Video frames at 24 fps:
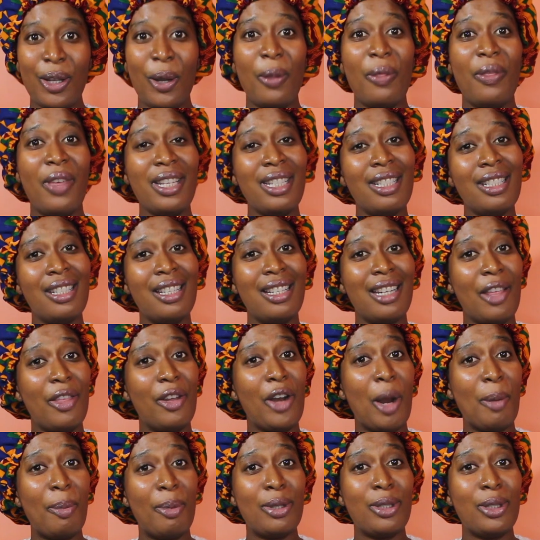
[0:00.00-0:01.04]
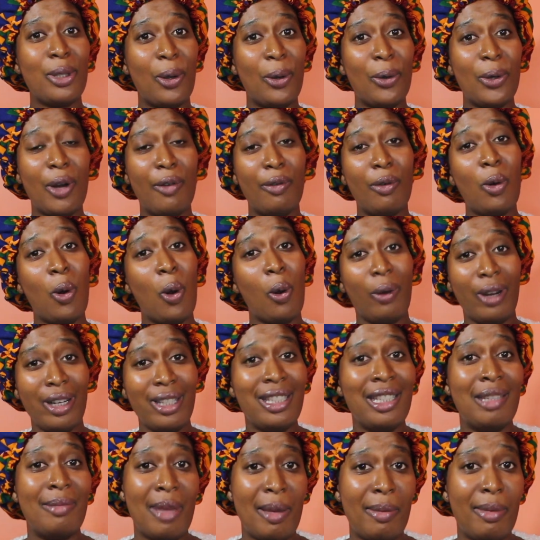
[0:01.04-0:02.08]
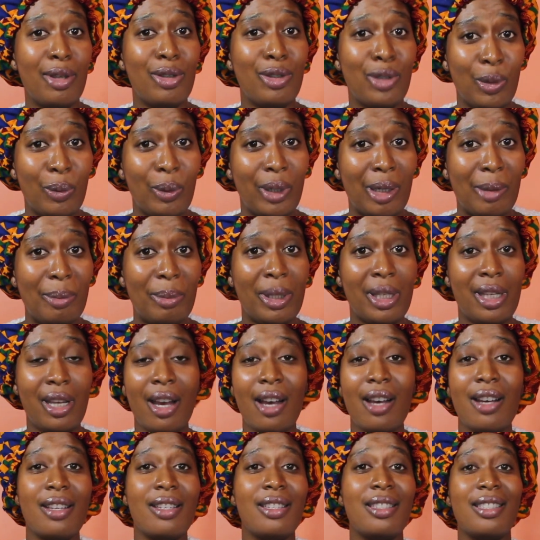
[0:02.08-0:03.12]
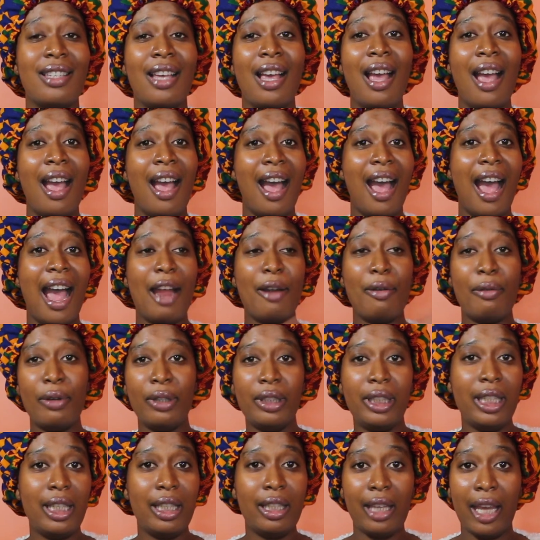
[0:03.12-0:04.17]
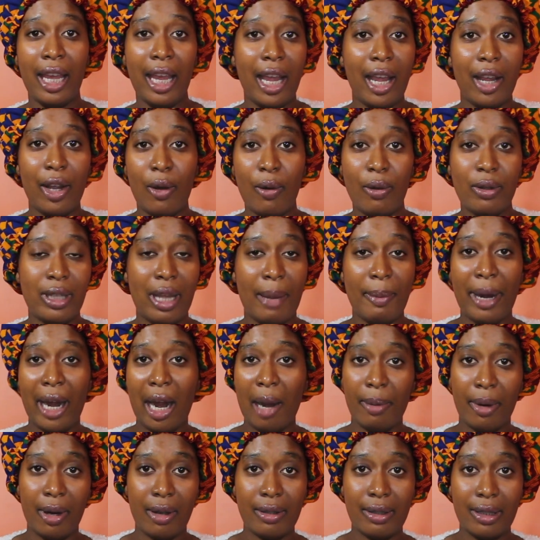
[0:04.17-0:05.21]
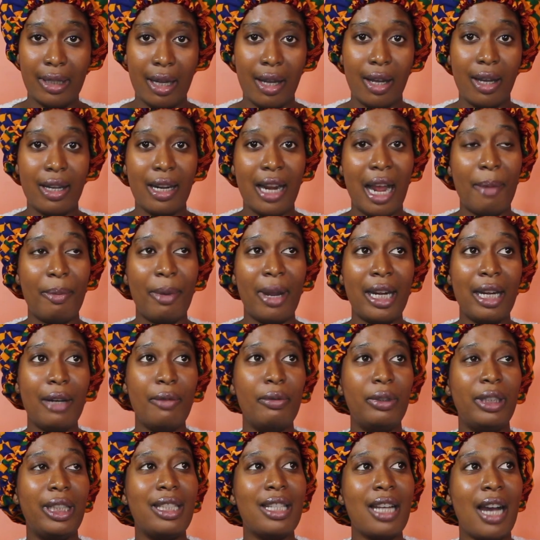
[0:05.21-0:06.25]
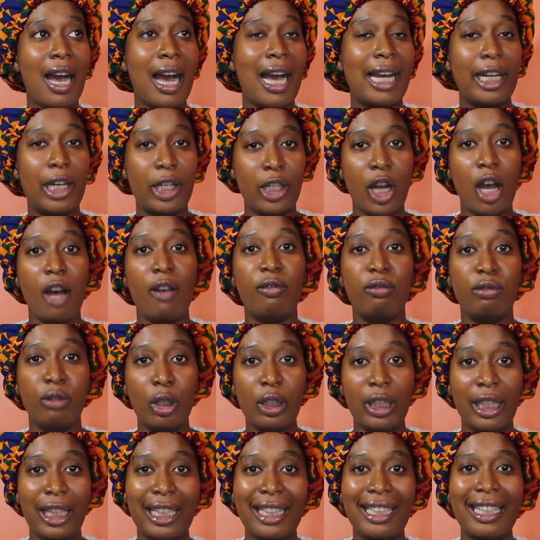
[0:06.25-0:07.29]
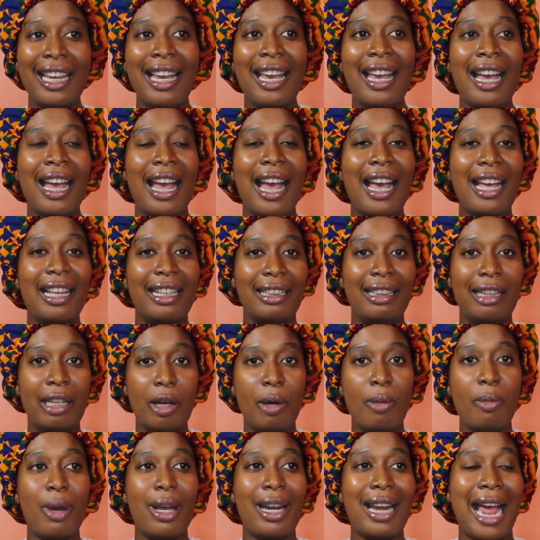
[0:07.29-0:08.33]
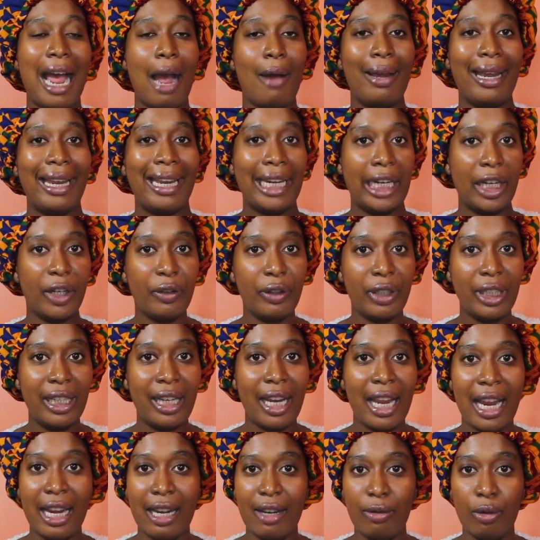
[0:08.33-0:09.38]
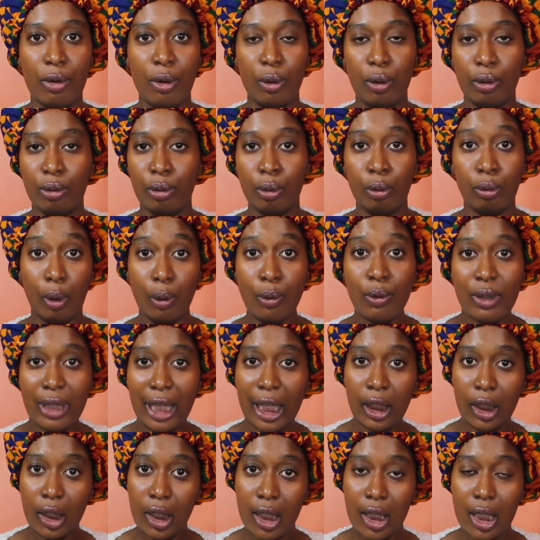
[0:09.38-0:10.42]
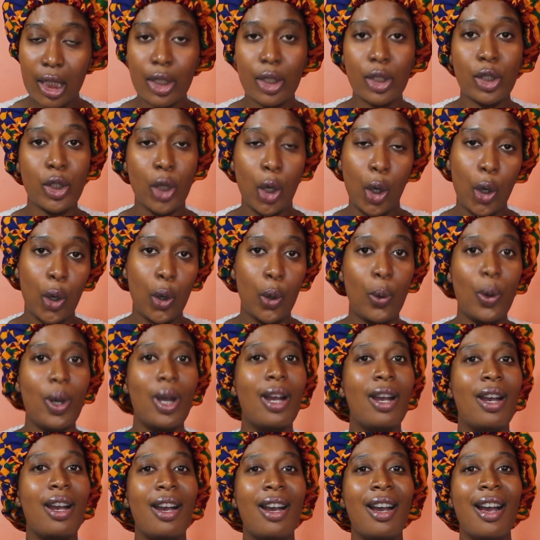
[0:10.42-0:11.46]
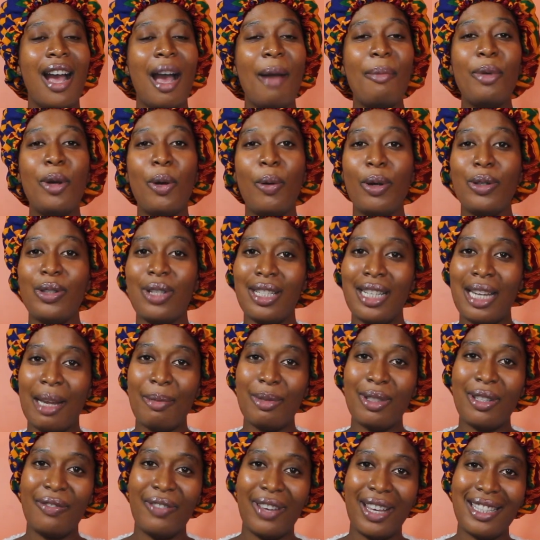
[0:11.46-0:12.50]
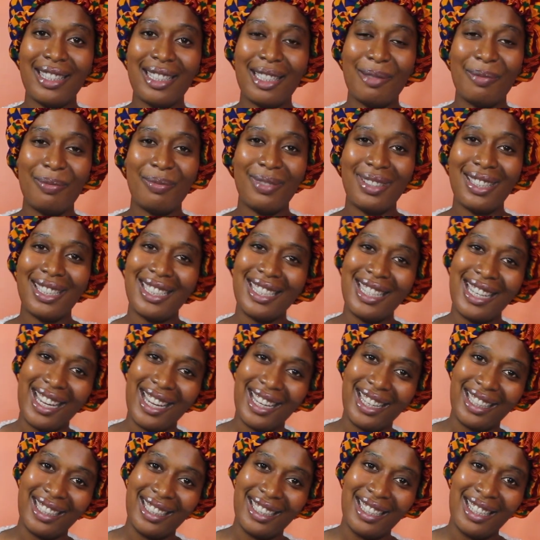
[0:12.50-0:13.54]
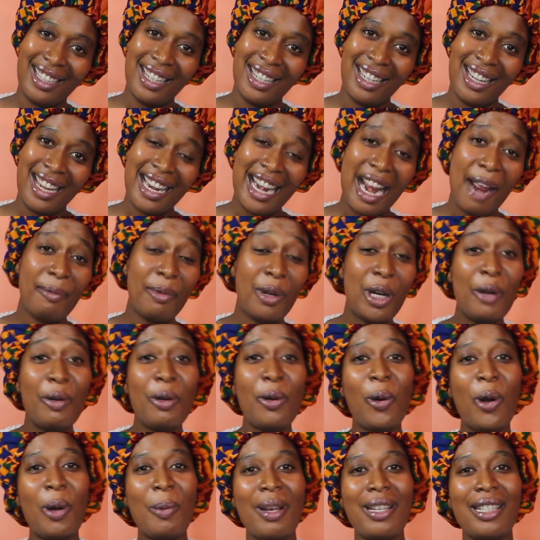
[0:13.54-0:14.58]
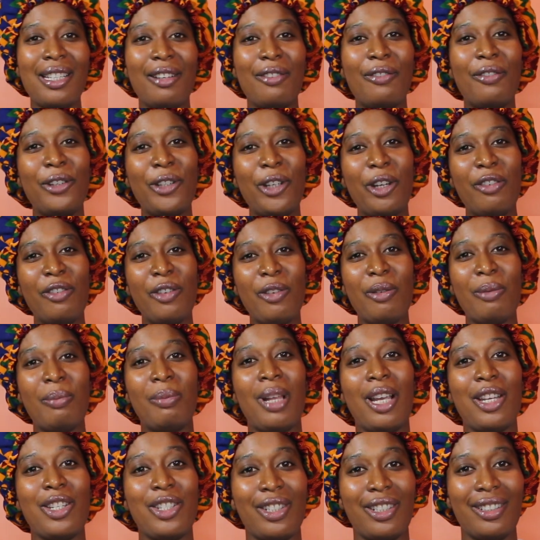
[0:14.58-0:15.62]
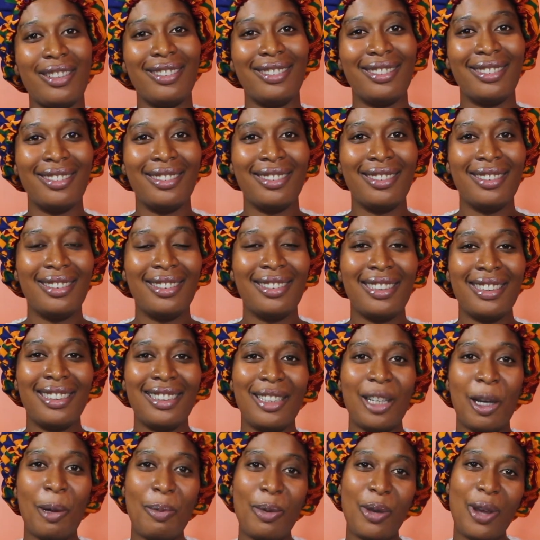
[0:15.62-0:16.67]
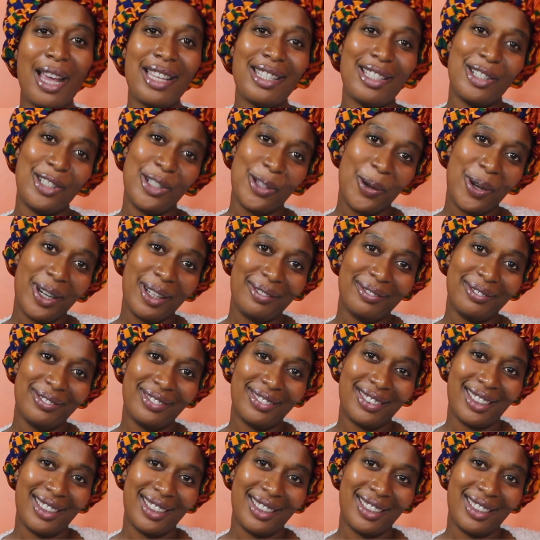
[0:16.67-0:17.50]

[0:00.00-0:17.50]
So this is another episode of Quarantine Made Me Do It because I really can't go get my eyebrows done. I'm getting really tired of looking at them and how hairy and gross they look. So I'm going to attempt to fix them today. And I'm going to record myself for your viewing pleasure. Hope you guys enjoy.